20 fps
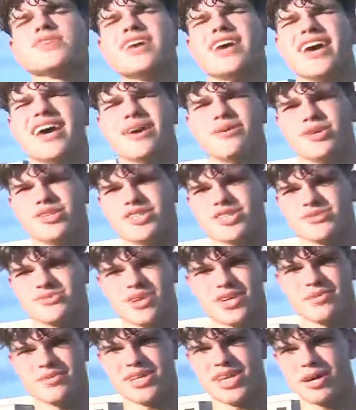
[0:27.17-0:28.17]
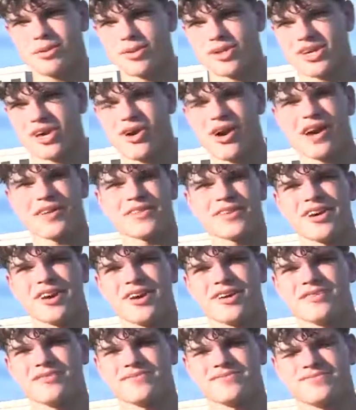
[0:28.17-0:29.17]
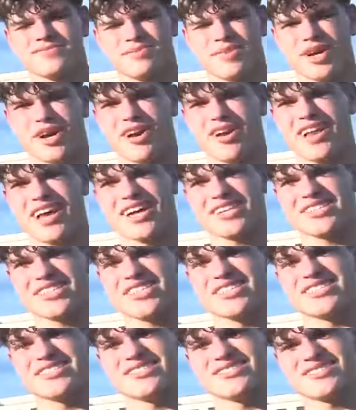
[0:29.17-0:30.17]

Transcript: Yeah, we just want to be able to go out there and play our last season